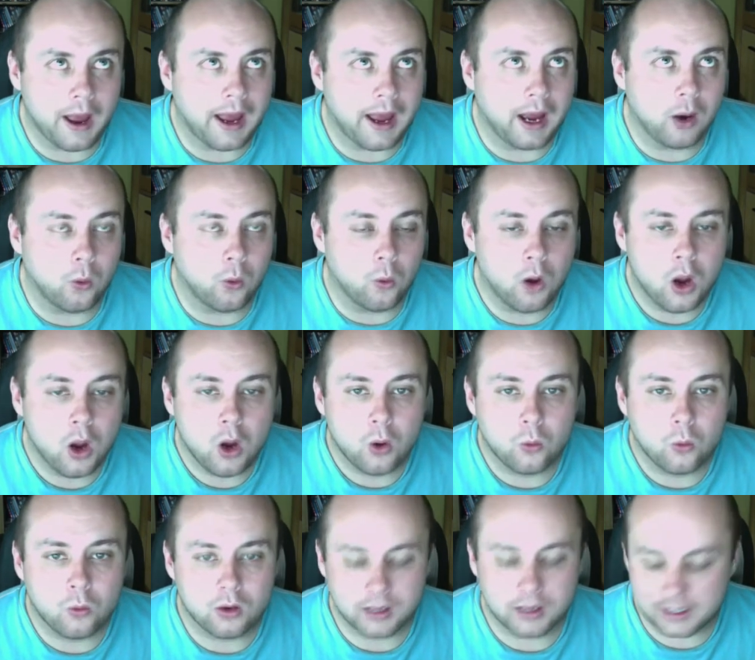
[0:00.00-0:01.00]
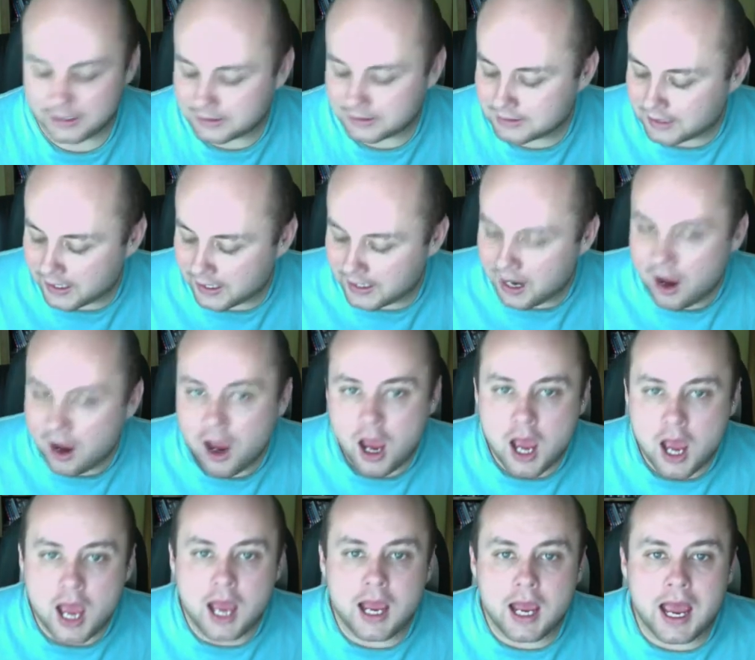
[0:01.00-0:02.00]
Wow, what can I
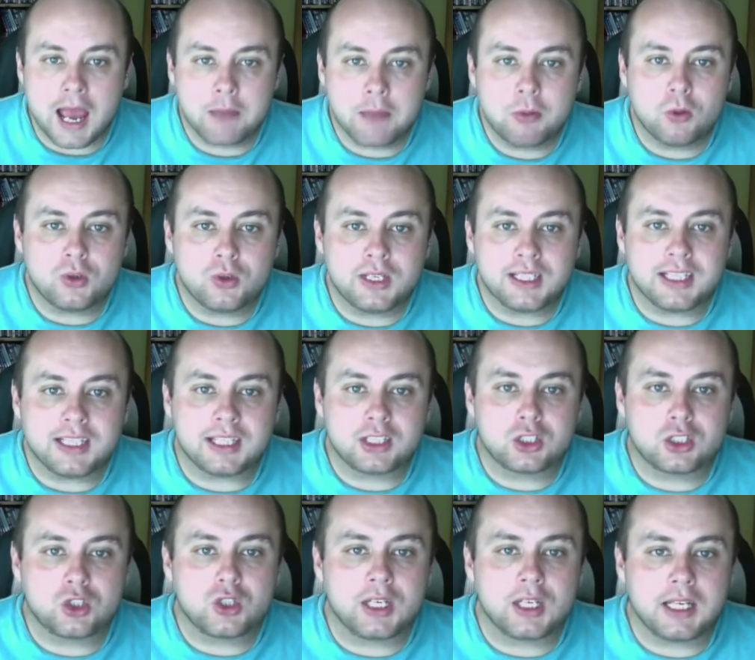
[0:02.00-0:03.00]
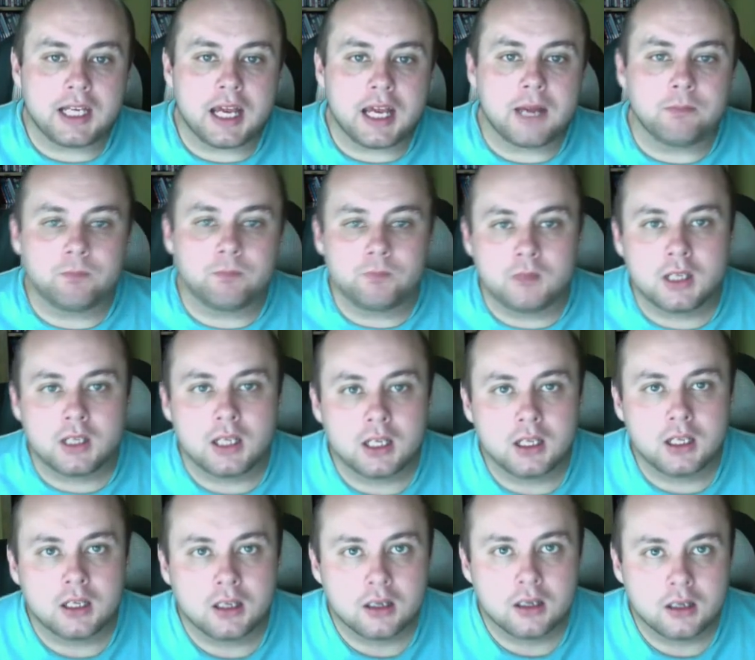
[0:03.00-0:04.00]
say? Apple did
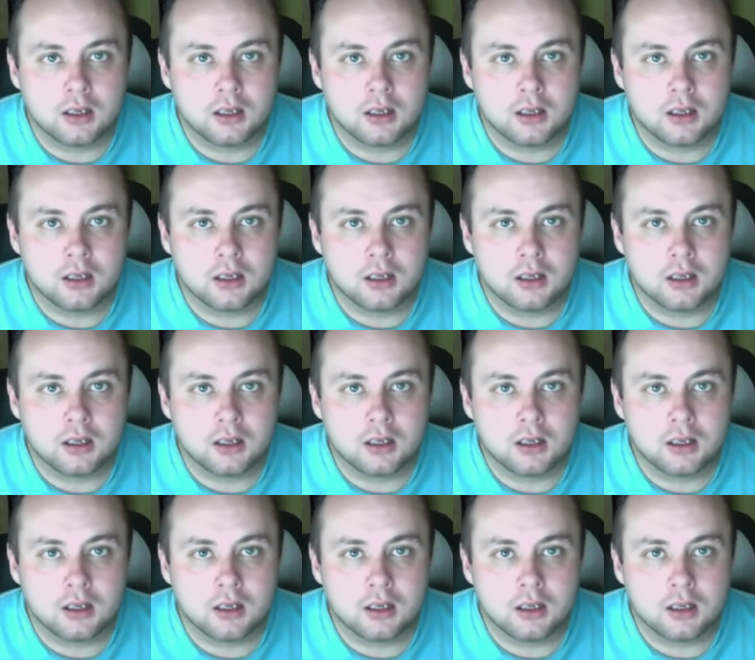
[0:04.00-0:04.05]
stream